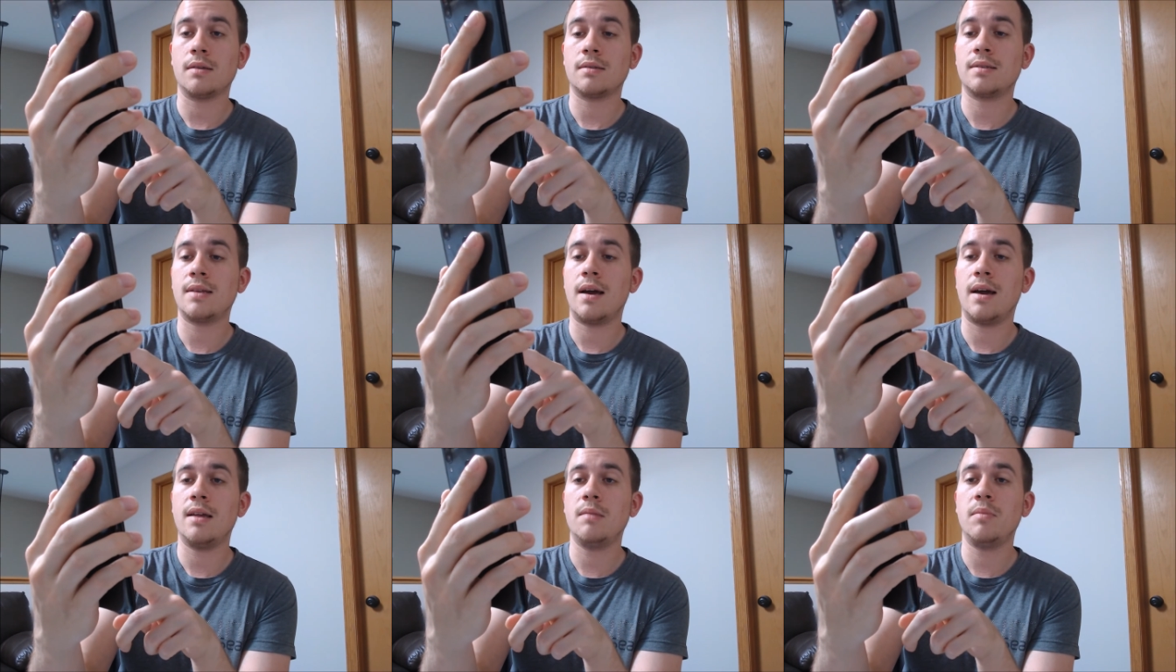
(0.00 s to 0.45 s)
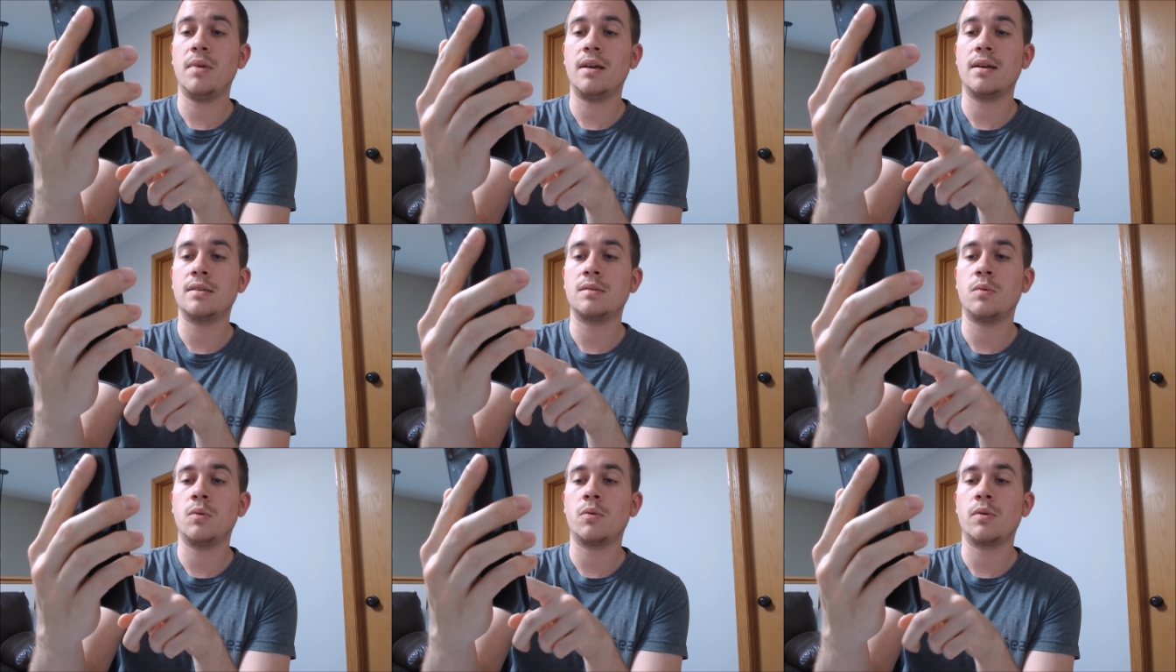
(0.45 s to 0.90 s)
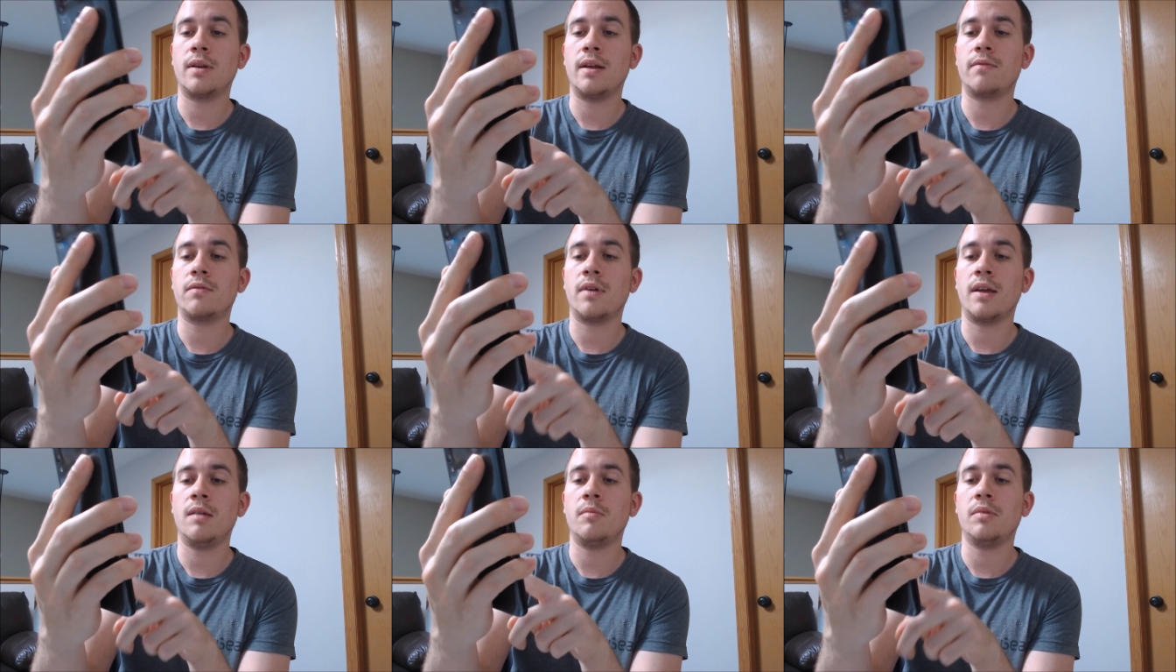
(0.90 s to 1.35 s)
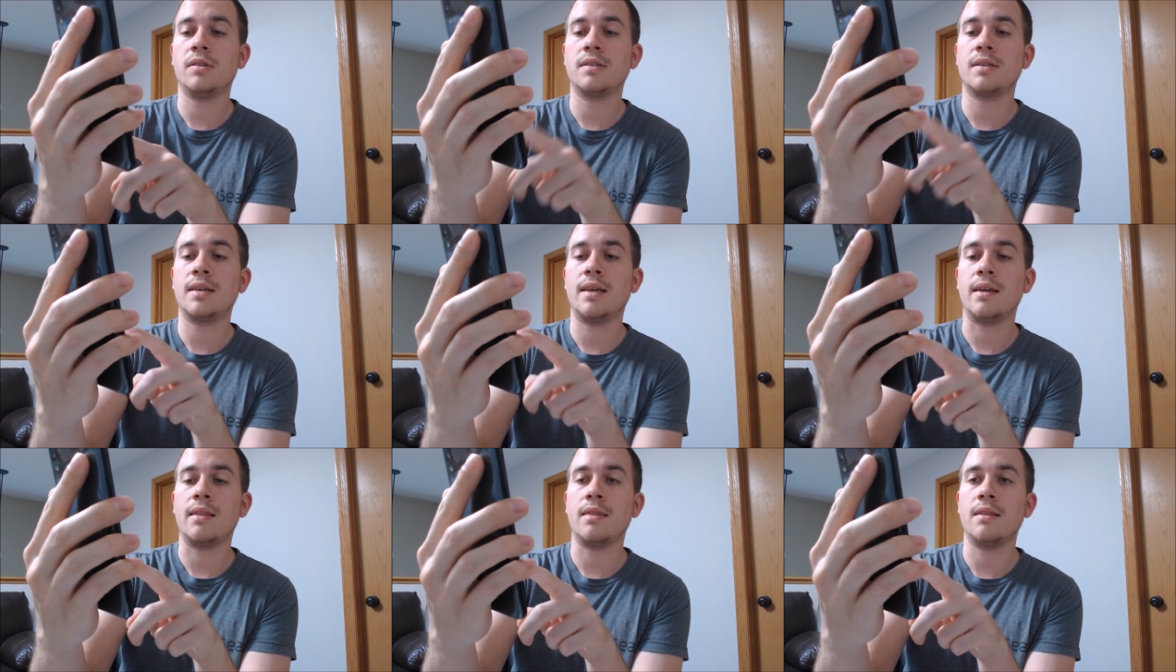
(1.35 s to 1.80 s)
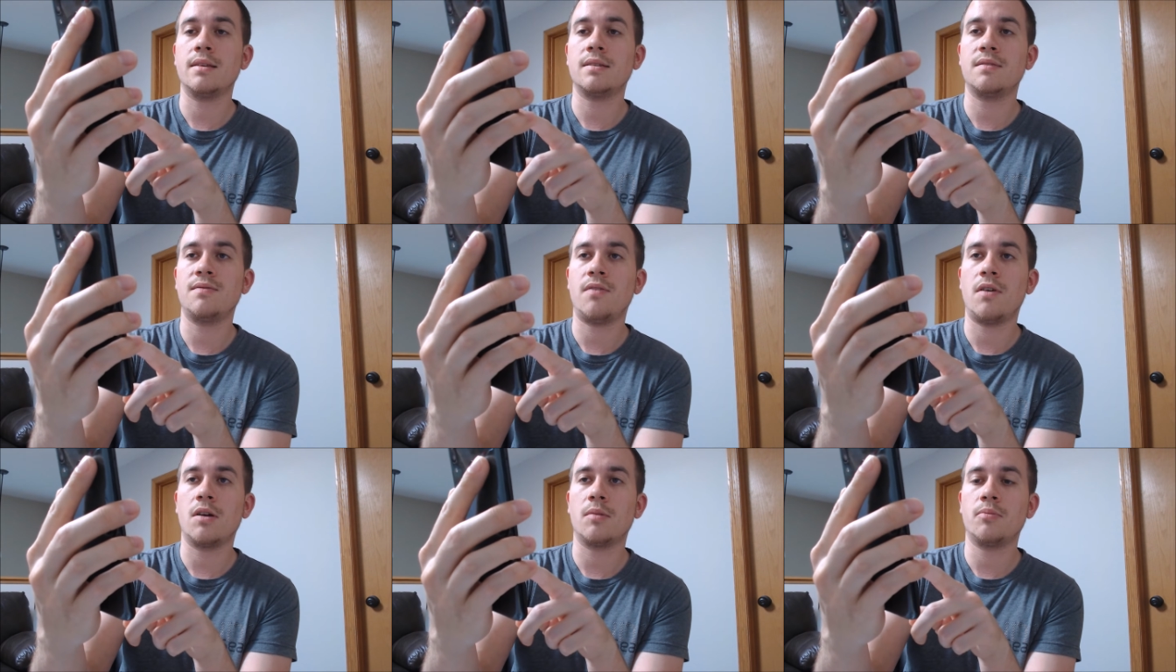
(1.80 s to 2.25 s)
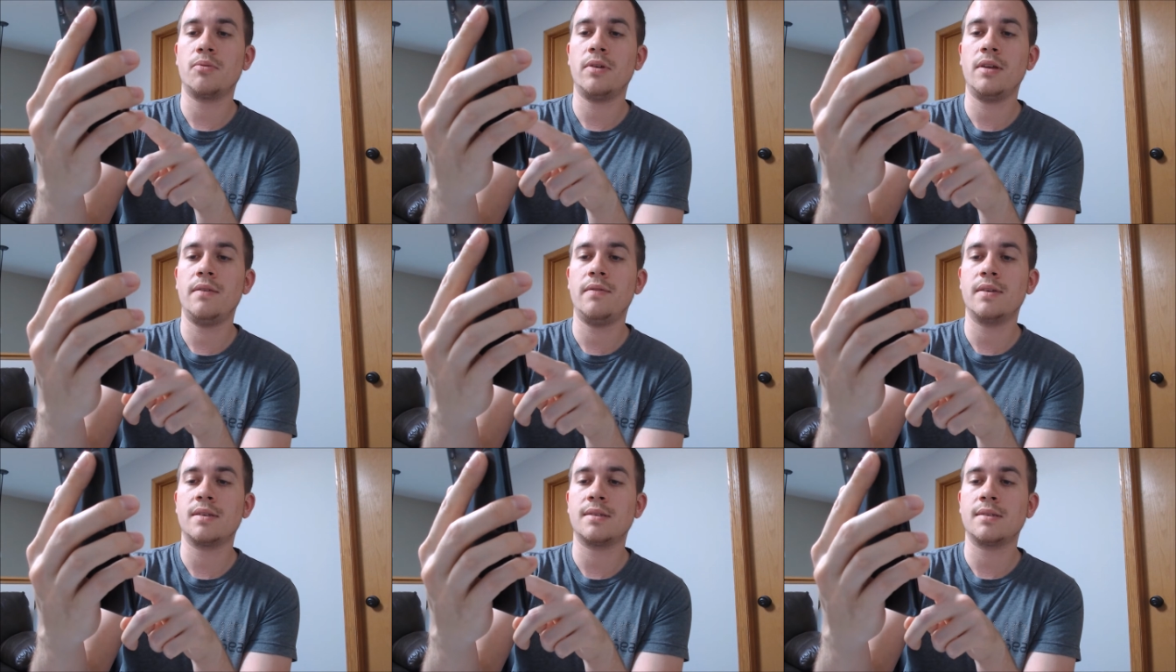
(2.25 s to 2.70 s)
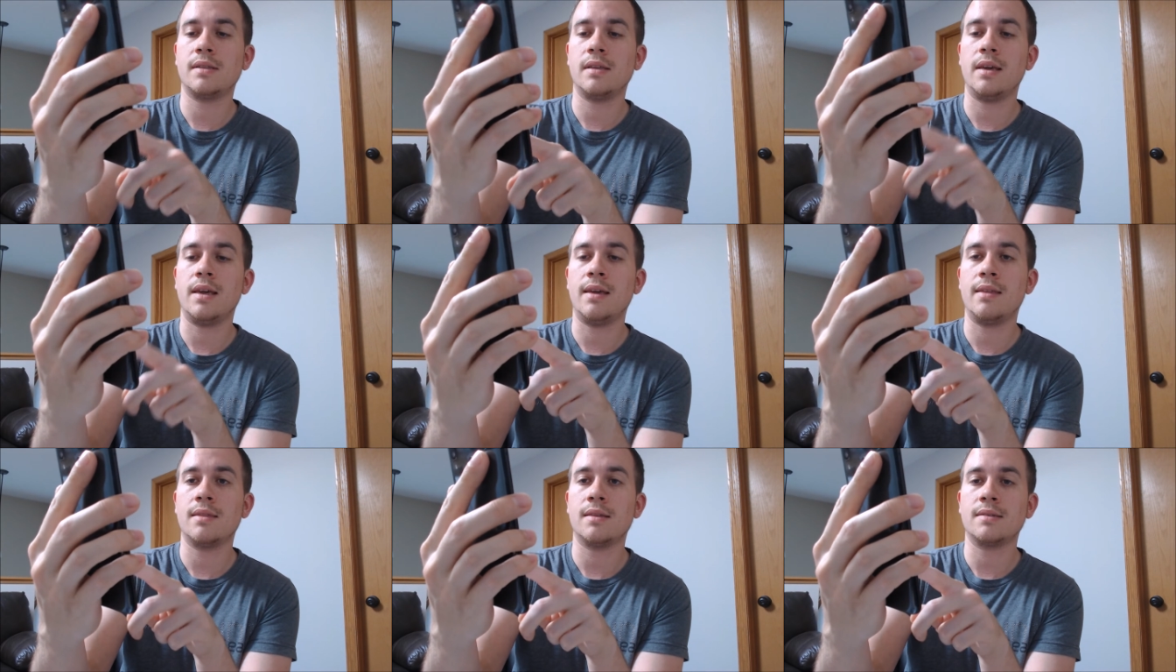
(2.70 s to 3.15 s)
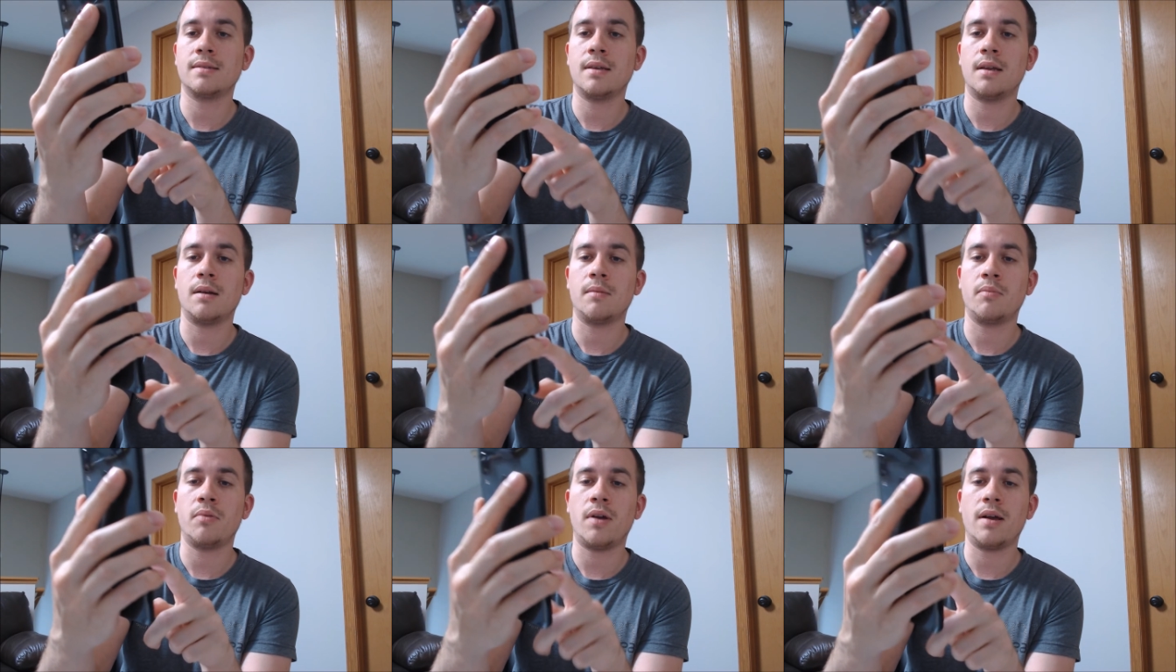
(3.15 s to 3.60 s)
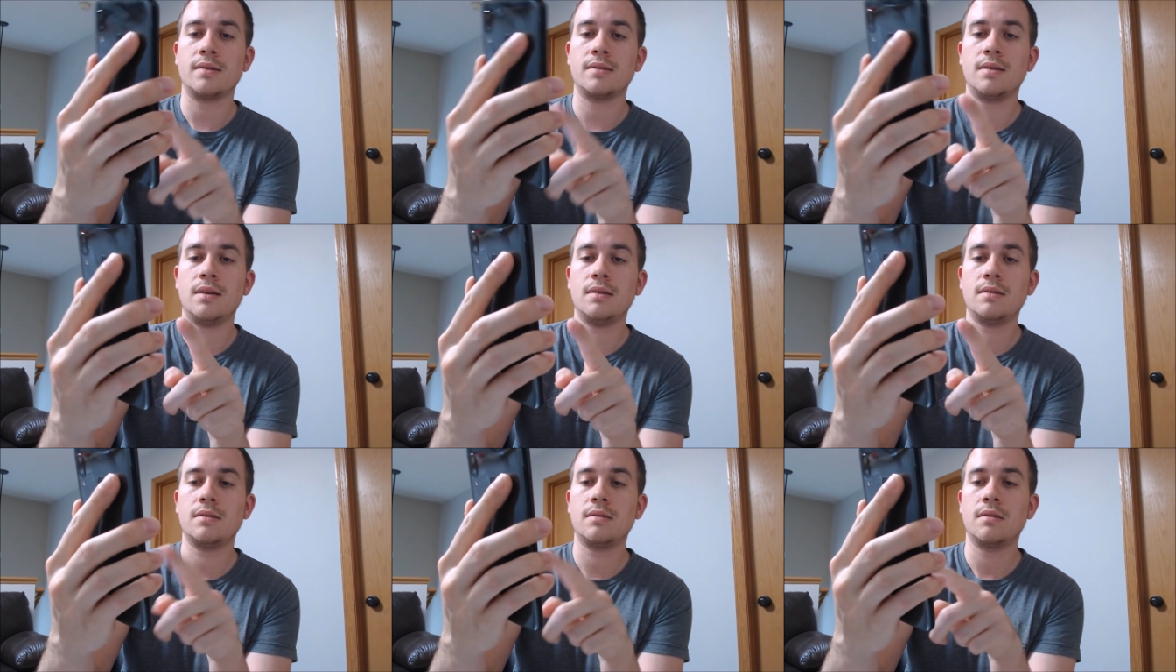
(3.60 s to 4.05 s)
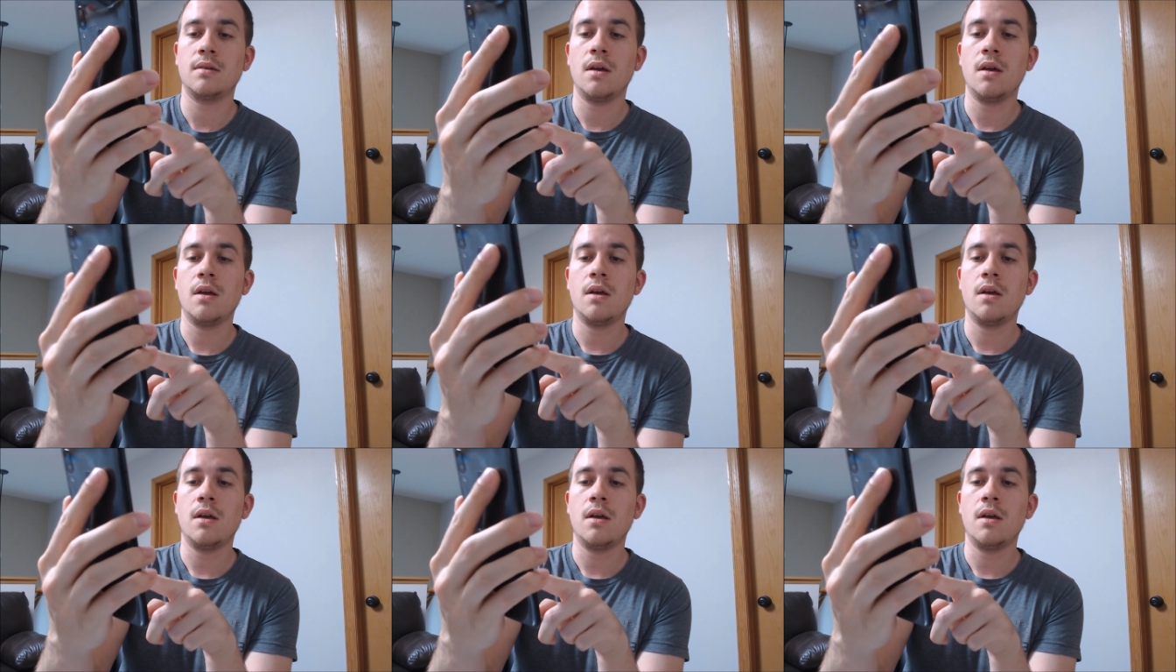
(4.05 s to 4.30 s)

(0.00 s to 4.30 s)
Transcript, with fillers: sign because we were never able to get this far previously in the setup process.